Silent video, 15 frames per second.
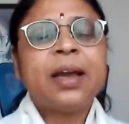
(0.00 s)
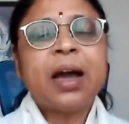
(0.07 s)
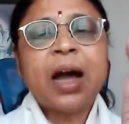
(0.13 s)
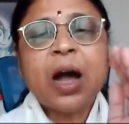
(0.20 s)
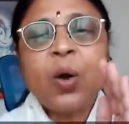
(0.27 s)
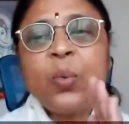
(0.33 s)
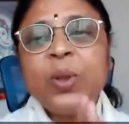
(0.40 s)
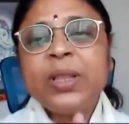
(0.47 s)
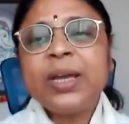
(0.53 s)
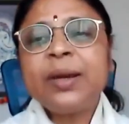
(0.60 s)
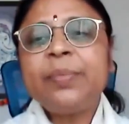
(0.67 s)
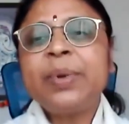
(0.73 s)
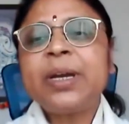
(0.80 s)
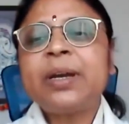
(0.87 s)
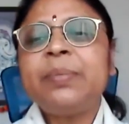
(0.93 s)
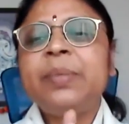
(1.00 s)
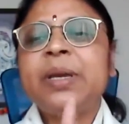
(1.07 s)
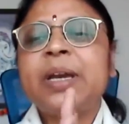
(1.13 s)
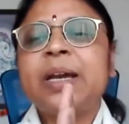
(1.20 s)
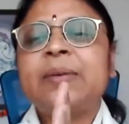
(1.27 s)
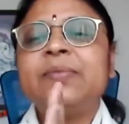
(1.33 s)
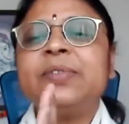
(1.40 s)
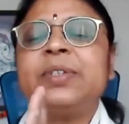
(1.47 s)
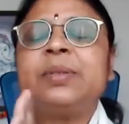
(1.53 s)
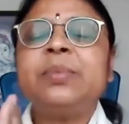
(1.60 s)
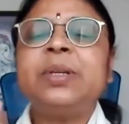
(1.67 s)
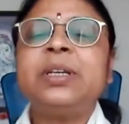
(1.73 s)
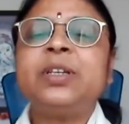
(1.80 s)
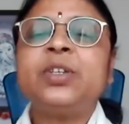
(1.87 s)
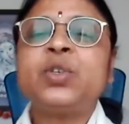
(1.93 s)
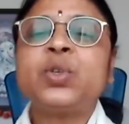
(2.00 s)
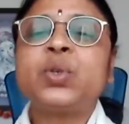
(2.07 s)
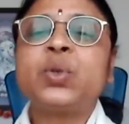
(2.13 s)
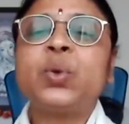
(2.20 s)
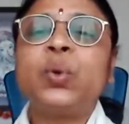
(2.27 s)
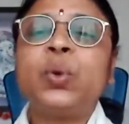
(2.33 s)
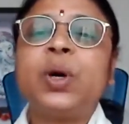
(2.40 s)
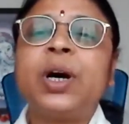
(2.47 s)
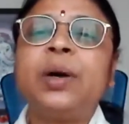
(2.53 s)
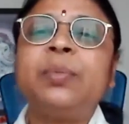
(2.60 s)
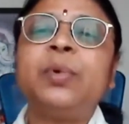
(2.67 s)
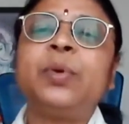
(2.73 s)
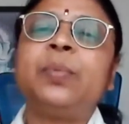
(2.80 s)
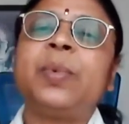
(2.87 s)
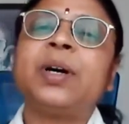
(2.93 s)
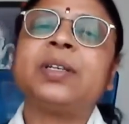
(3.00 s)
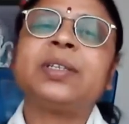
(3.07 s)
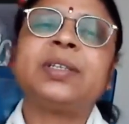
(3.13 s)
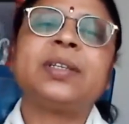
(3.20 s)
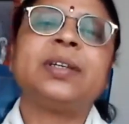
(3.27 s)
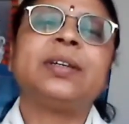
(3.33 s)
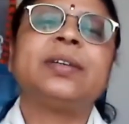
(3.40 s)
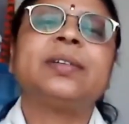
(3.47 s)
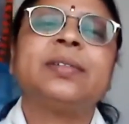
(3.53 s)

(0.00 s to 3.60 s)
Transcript: How will that become comfortable in Soham upasana?